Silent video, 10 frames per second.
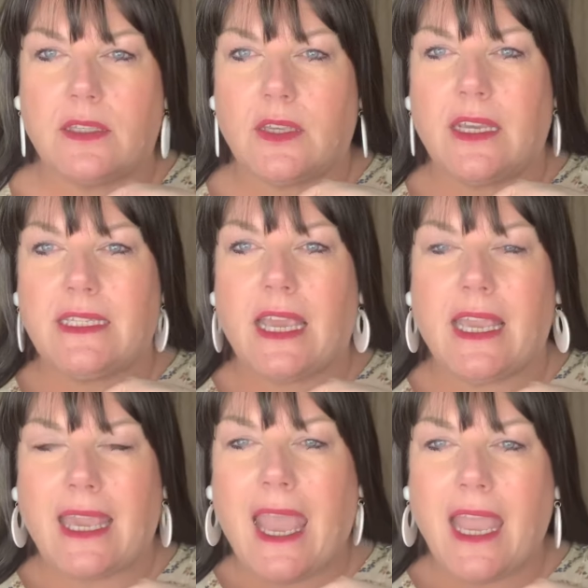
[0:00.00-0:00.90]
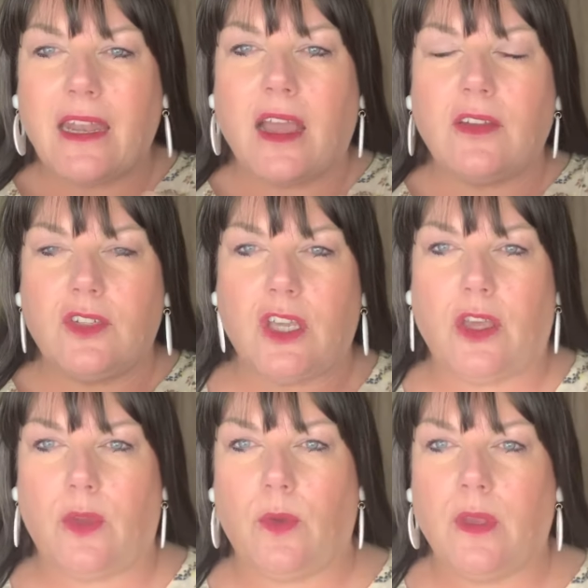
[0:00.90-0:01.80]
so it can
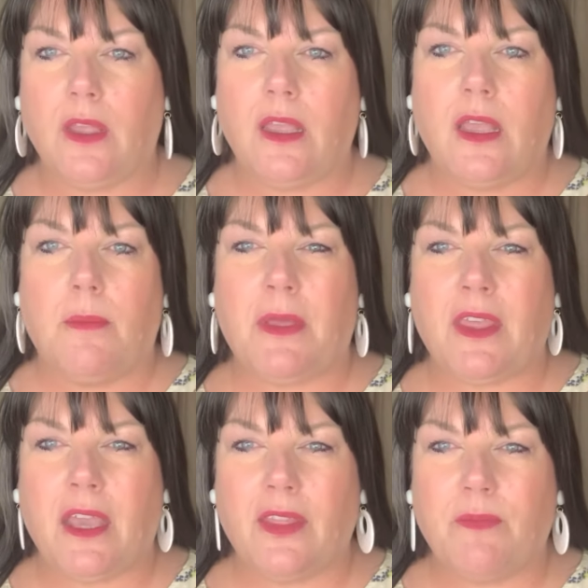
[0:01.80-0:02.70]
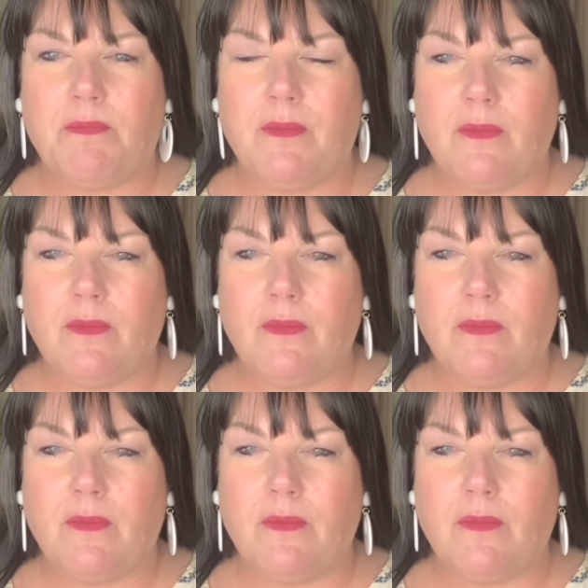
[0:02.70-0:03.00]
undo, but they're the